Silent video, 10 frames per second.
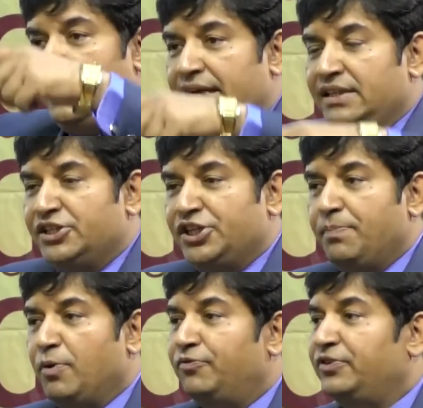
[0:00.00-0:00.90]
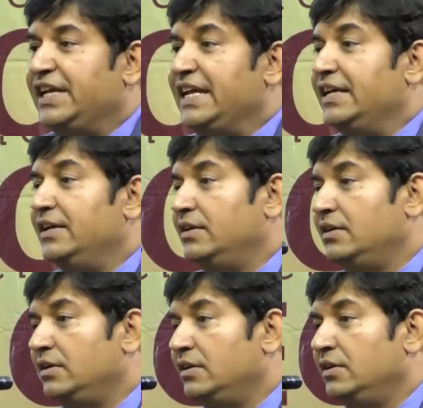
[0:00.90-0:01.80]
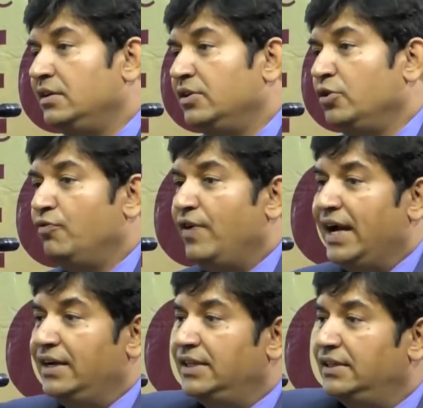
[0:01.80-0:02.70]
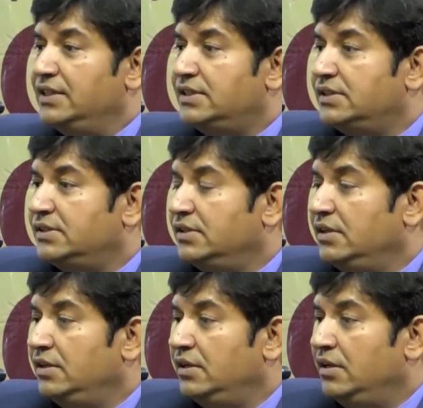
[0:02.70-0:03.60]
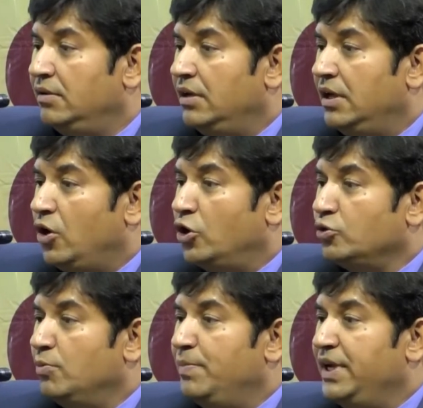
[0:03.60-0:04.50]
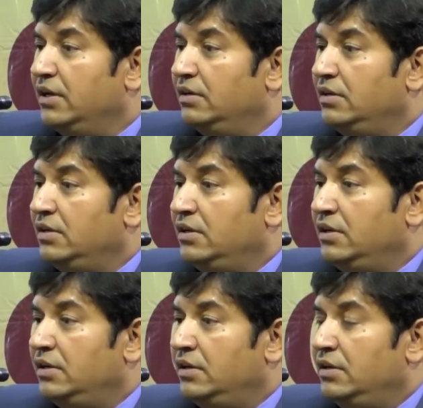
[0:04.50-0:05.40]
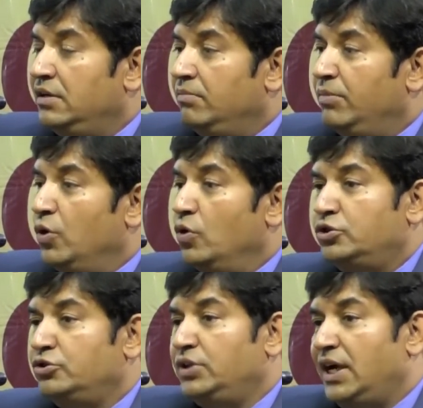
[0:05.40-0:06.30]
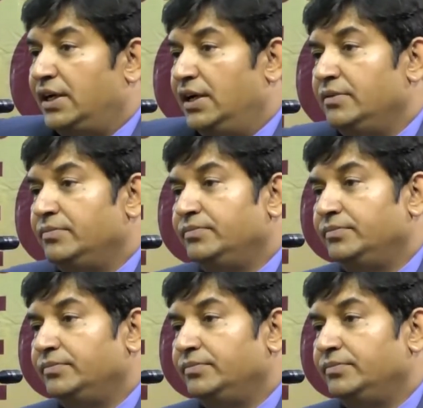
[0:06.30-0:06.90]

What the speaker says: in the shape of T, you find that this automobile belongs to Tata.